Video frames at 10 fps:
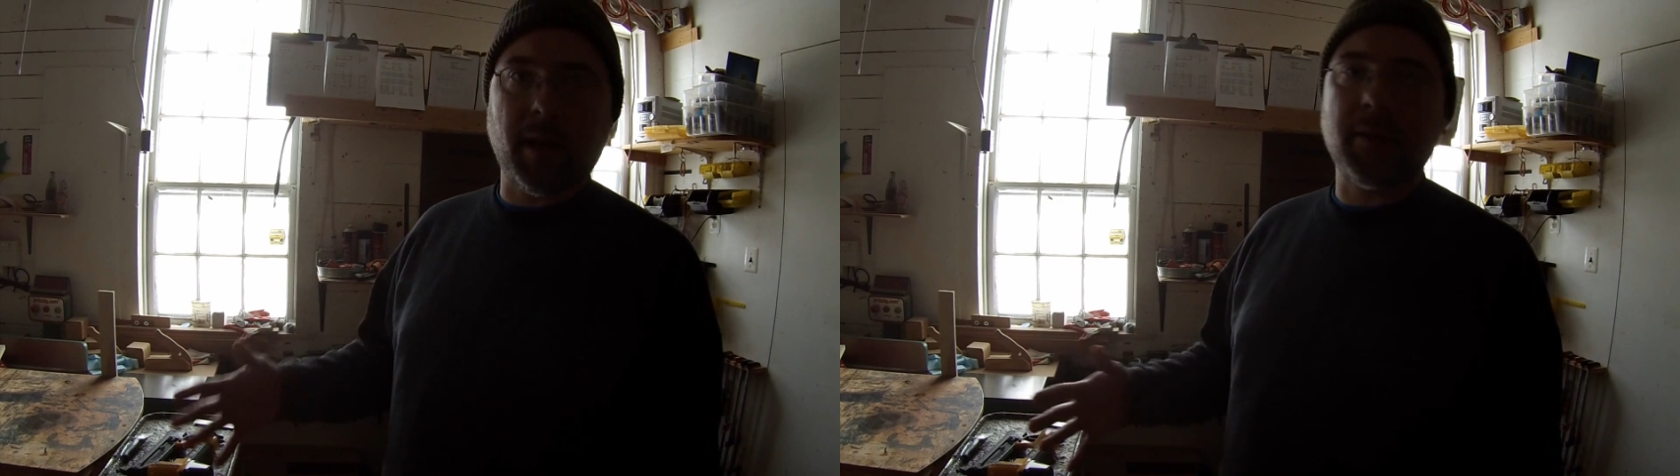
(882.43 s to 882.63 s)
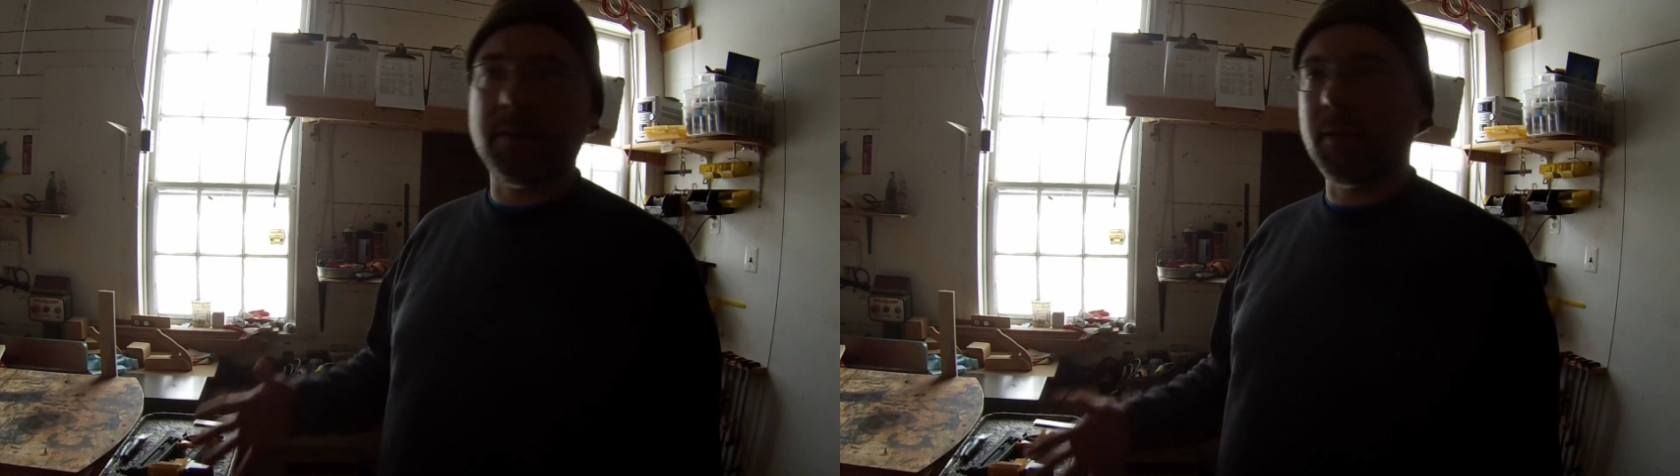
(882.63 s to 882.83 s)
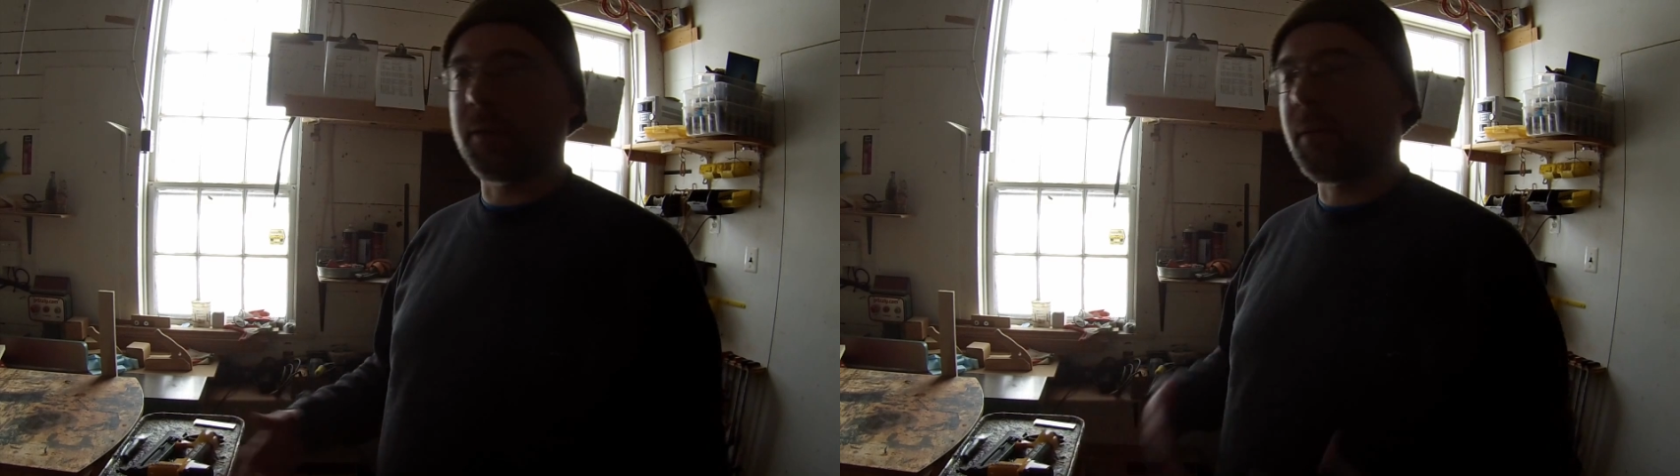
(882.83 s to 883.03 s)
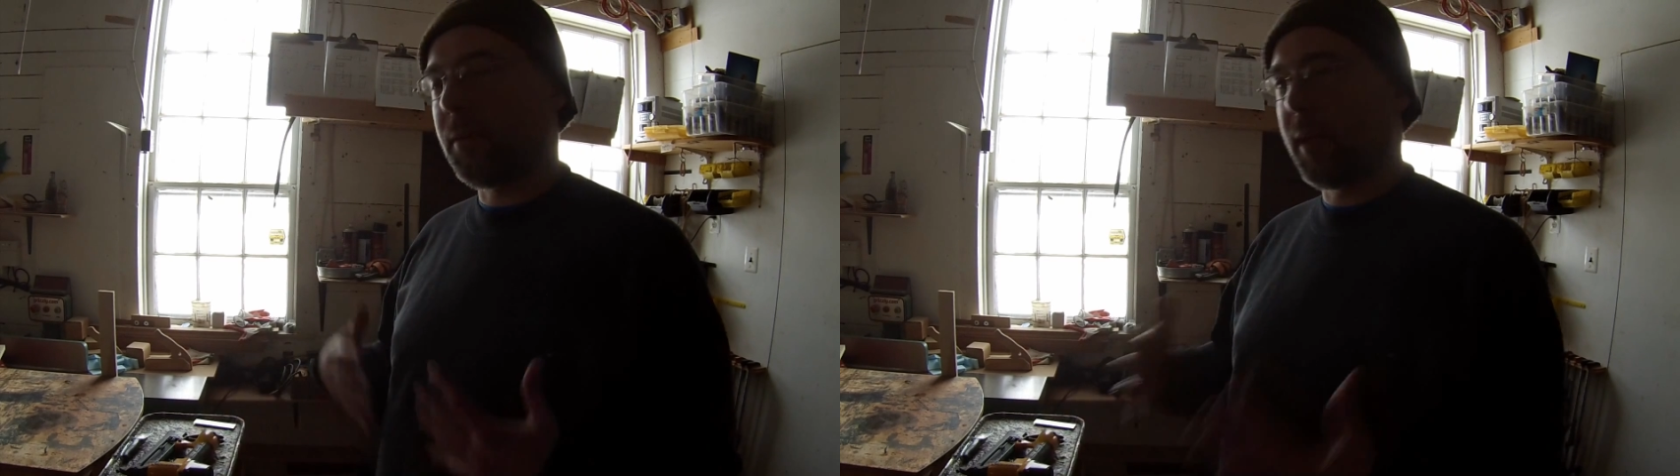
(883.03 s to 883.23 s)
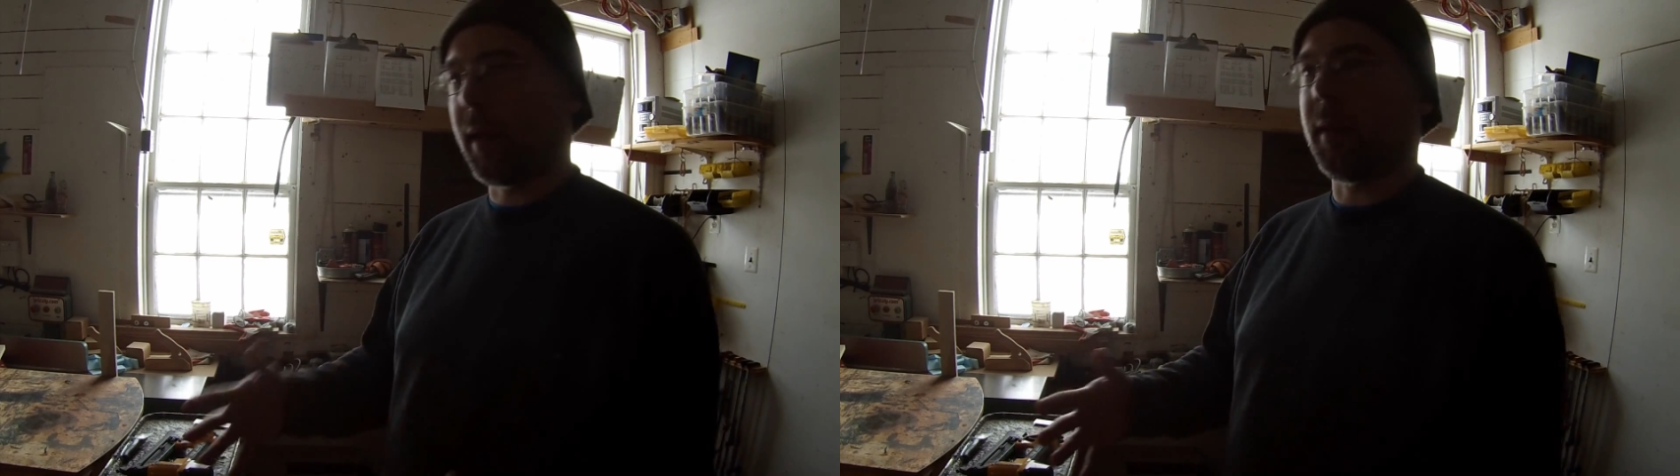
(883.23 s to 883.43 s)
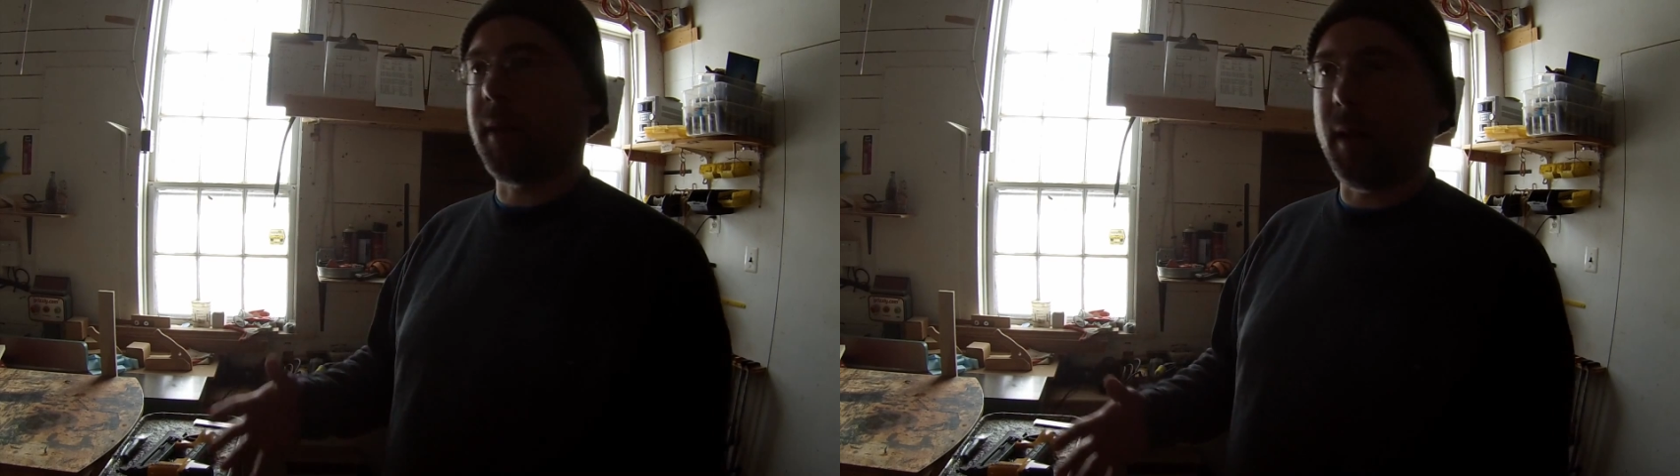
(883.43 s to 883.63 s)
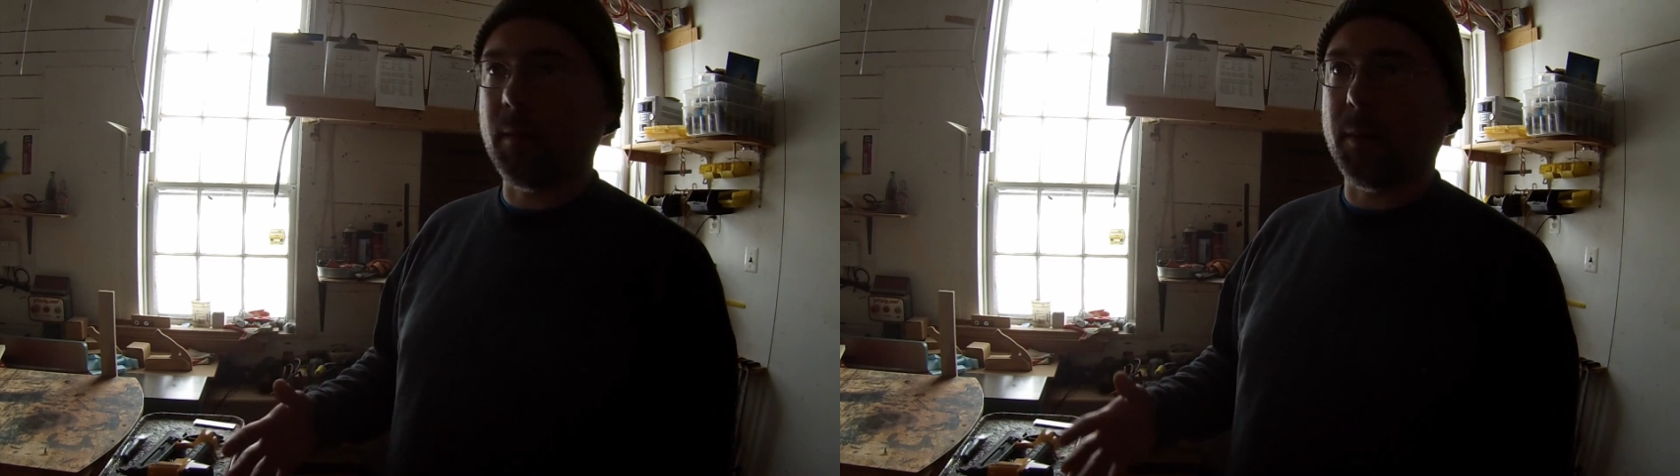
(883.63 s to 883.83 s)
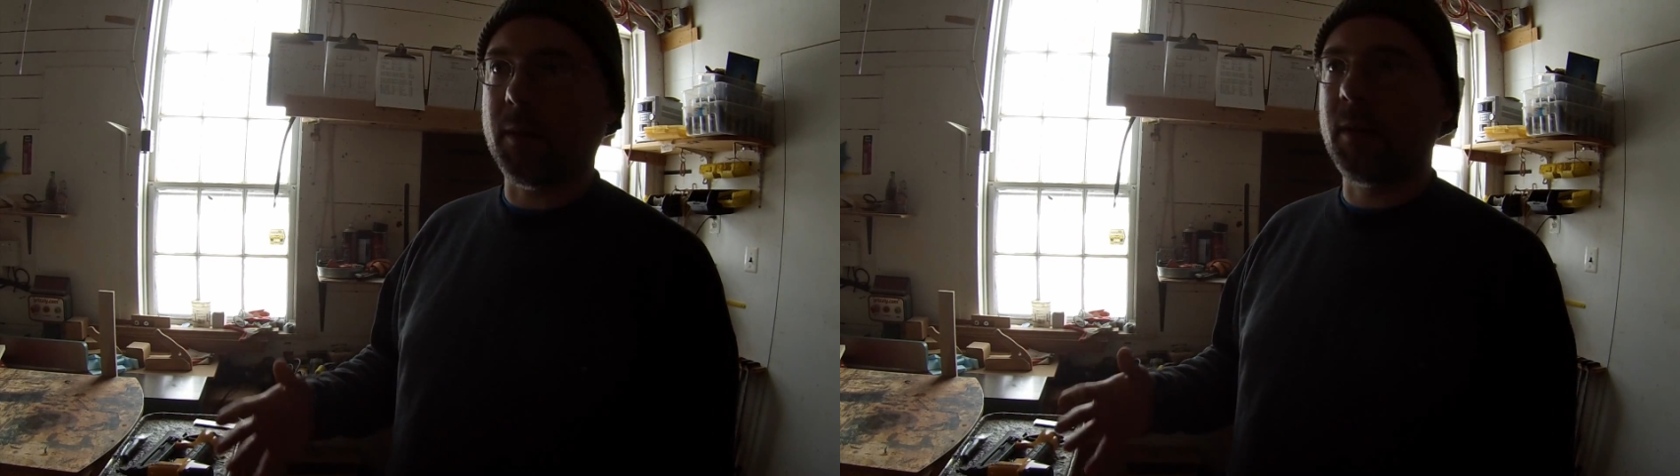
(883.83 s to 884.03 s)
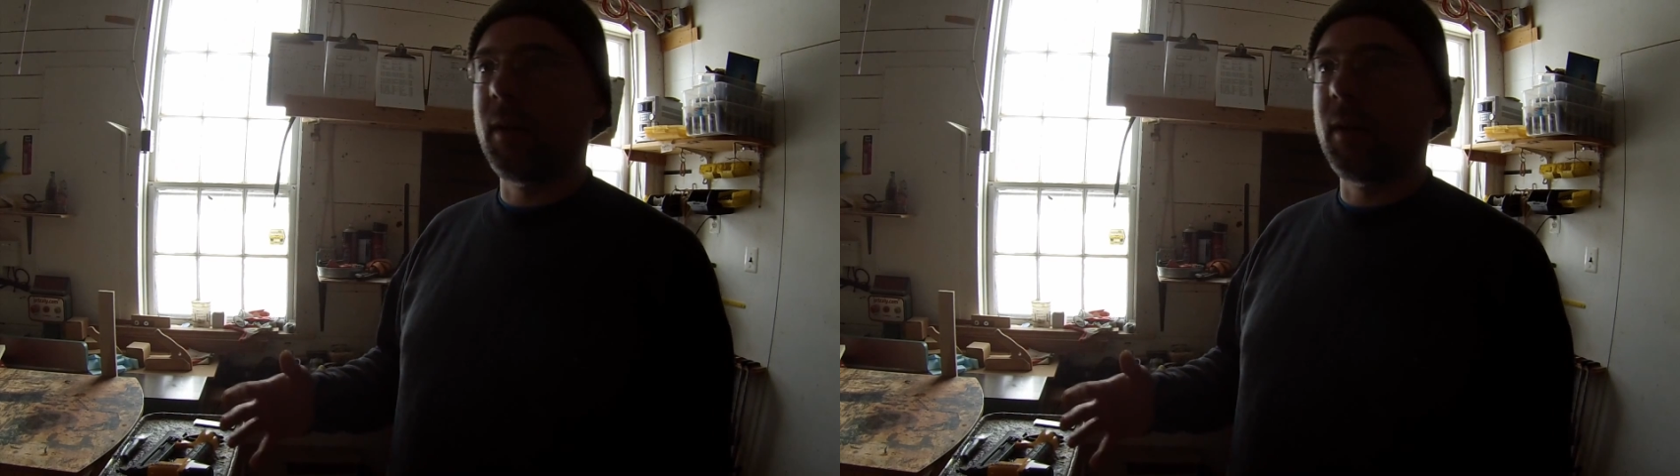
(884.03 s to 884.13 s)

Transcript: airflow through that containment